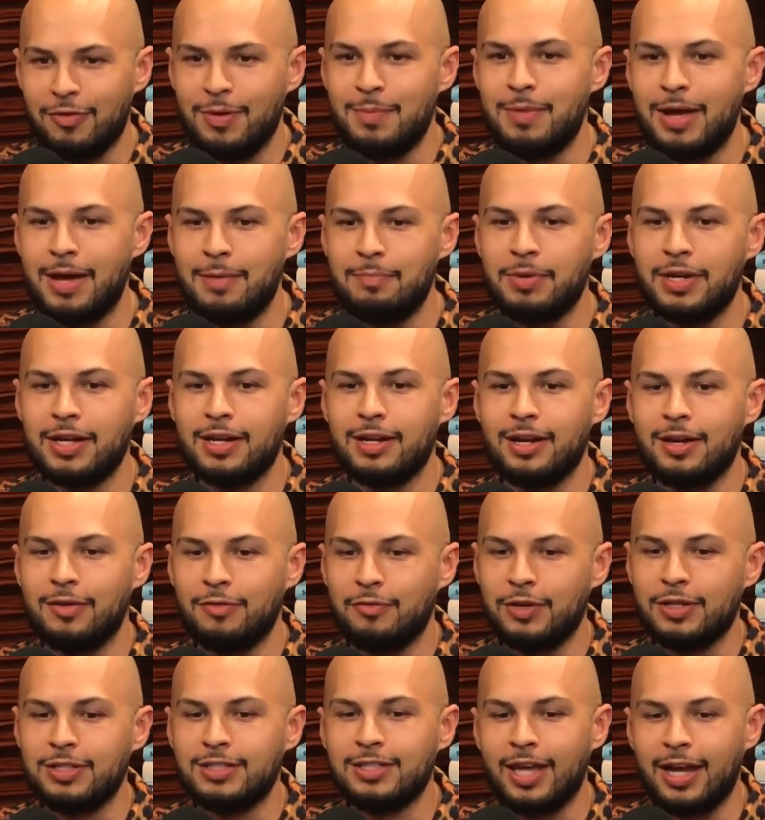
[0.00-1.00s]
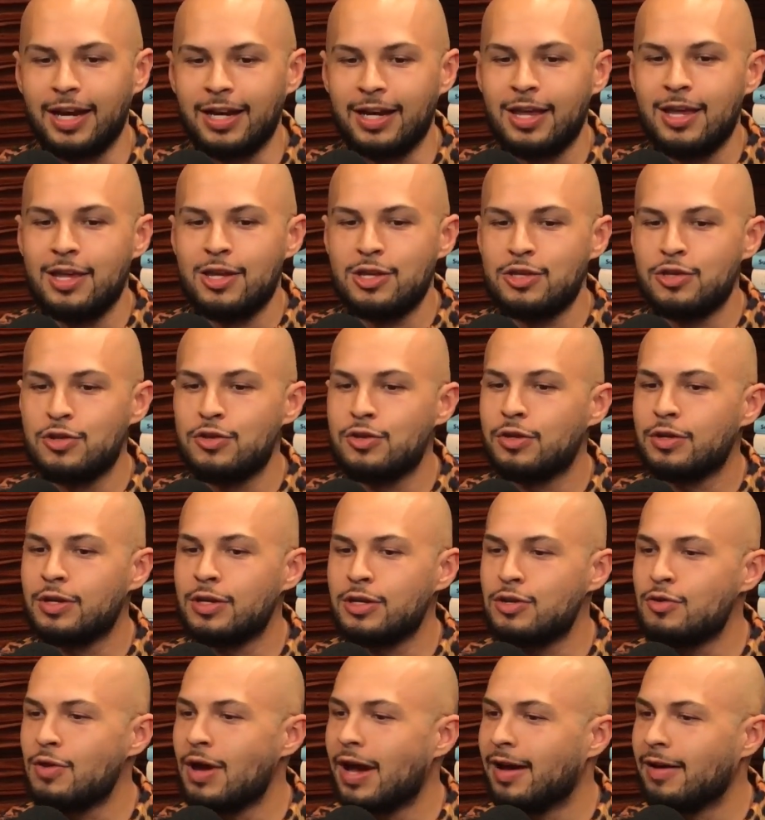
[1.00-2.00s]
I'm not big enough. It's like
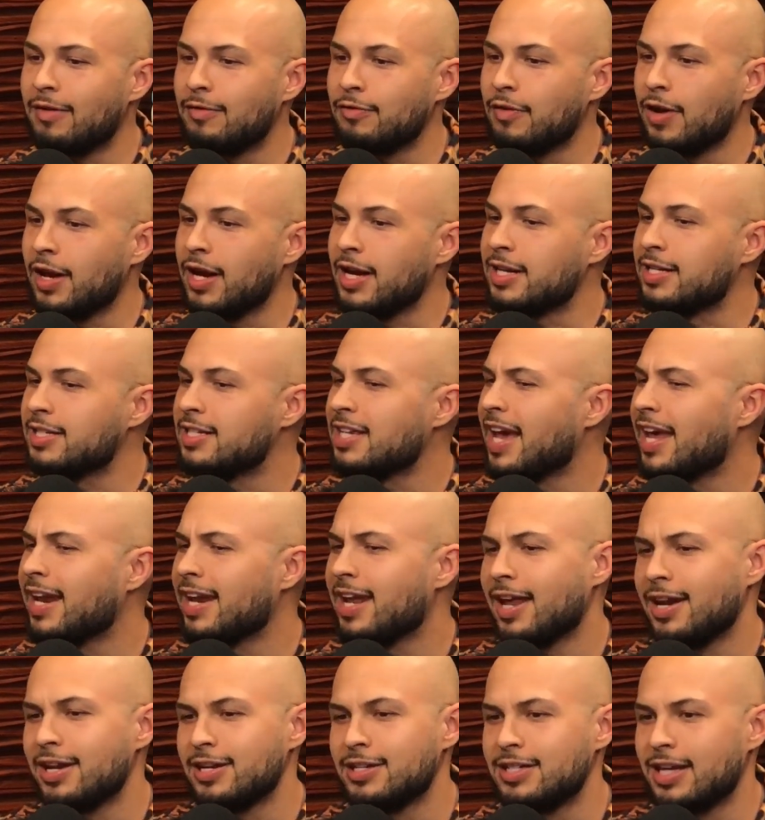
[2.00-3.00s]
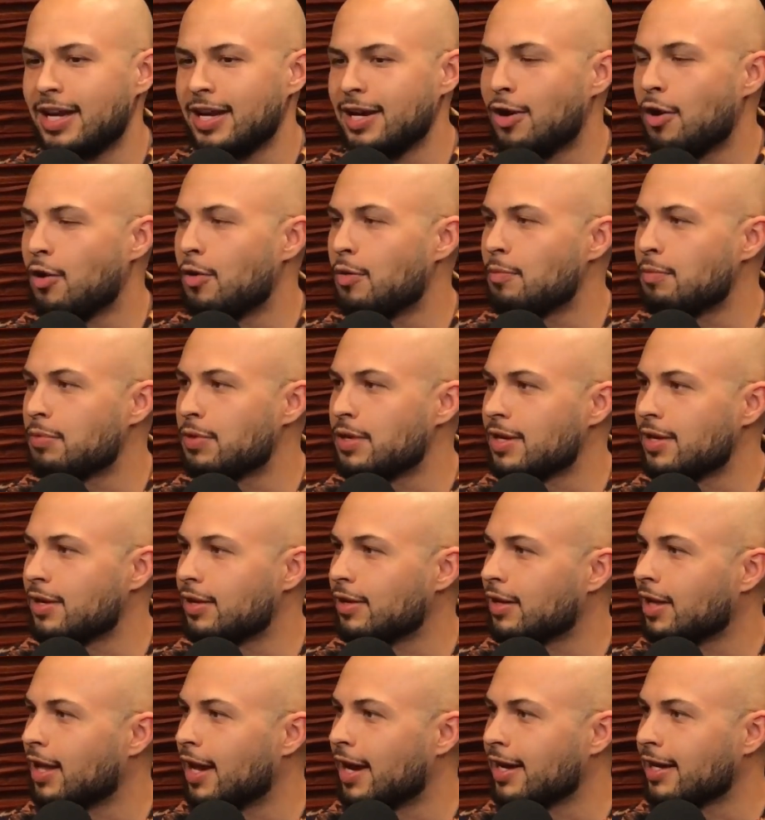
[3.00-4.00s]
you have a 10 out of 10 home
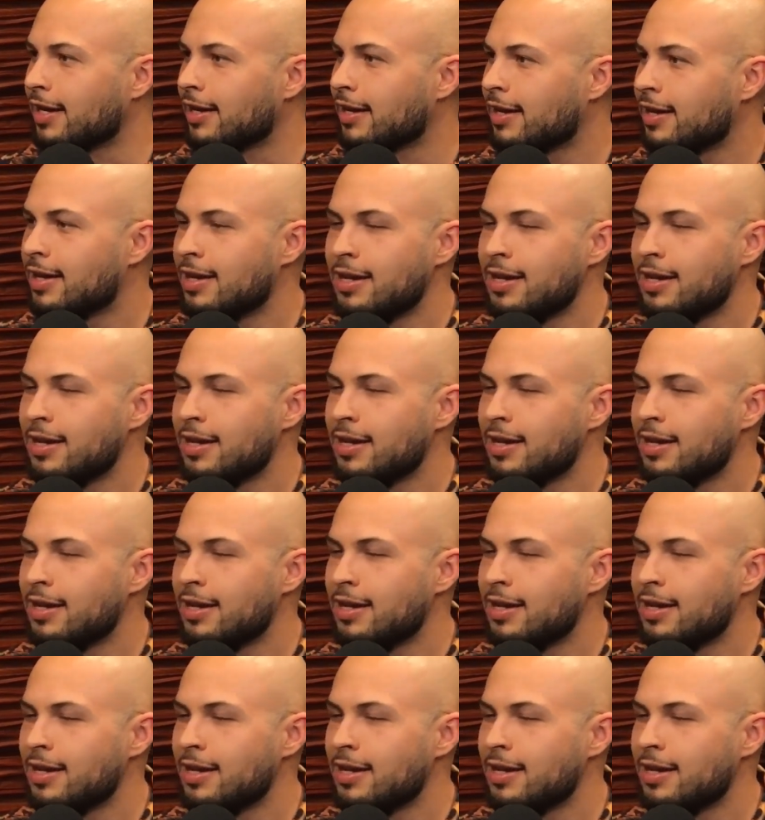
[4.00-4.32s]
theater, like